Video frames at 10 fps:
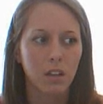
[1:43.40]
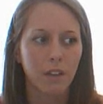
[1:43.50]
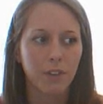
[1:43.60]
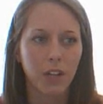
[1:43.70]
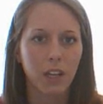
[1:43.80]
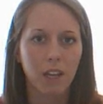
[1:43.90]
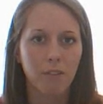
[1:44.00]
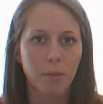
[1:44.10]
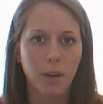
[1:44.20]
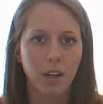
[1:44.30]
I felt like
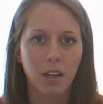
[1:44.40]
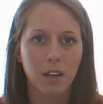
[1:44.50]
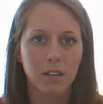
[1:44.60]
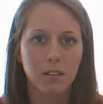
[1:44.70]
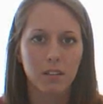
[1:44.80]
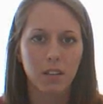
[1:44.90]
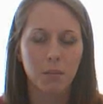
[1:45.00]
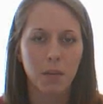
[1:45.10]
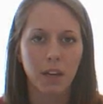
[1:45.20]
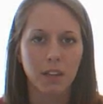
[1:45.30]
everybody in
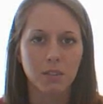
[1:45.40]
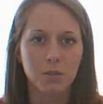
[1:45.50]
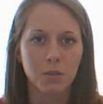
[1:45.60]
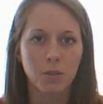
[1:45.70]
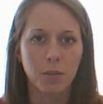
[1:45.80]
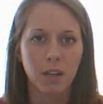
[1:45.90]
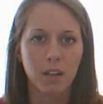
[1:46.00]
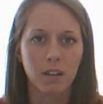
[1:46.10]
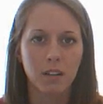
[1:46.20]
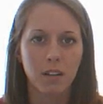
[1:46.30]
my high school knew about
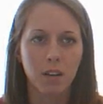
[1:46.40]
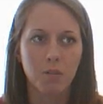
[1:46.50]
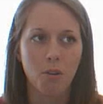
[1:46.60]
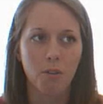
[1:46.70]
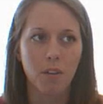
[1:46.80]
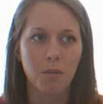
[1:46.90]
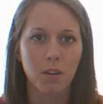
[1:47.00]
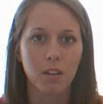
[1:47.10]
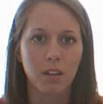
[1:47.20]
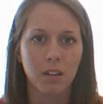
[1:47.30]
it. I don't know if they
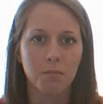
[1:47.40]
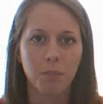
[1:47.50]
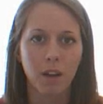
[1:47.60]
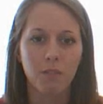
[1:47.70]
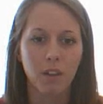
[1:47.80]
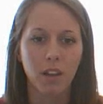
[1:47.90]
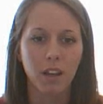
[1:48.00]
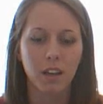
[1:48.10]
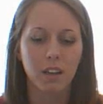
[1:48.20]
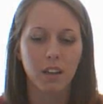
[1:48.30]
really did, but I felt
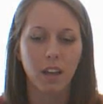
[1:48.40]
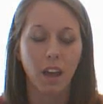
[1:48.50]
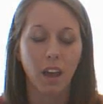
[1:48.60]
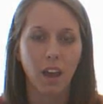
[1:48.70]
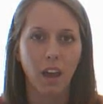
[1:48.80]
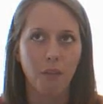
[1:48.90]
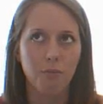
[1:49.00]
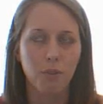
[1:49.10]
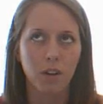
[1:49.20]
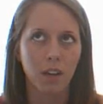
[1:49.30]
like
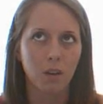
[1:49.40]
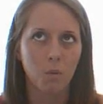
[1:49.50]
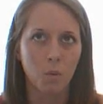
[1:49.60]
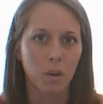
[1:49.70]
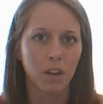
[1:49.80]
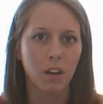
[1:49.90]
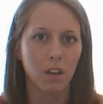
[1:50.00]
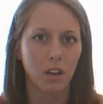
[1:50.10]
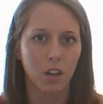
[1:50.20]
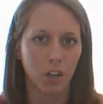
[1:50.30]
everyone
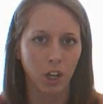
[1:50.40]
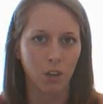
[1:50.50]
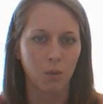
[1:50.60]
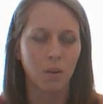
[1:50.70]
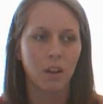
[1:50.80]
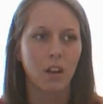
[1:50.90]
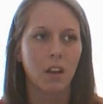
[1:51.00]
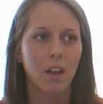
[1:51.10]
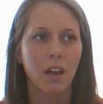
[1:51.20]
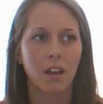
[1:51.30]
knew.
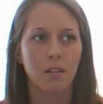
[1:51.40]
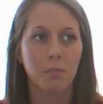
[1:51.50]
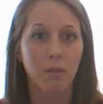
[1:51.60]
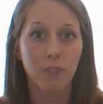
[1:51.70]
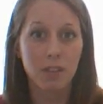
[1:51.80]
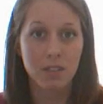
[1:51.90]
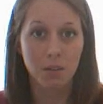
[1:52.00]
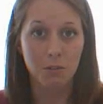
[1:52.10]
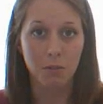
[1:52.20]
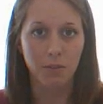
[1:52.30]
And my friends
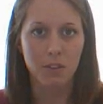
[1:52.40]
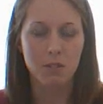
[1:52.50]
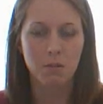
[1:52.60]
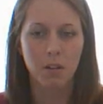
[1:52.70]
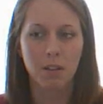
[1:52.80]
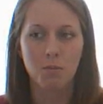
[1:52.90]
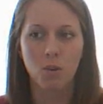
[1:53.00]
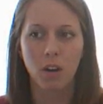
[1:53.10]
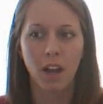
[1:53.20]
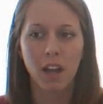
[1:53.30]
didn't want to be friends with it
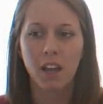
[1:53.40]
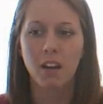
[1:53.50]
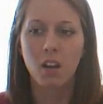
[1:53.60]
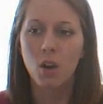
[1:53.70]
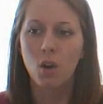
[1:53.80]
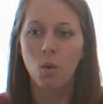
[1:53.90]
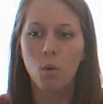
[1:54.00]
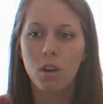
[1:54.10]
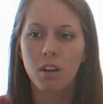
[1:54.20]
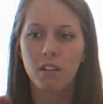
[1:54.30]
anymore. I had
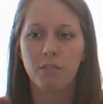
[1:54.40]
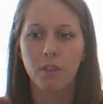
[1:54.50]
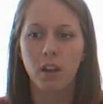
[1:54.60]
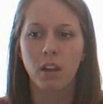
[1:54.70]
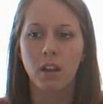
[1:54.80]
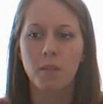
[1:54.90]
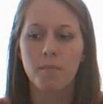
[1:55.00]
one friend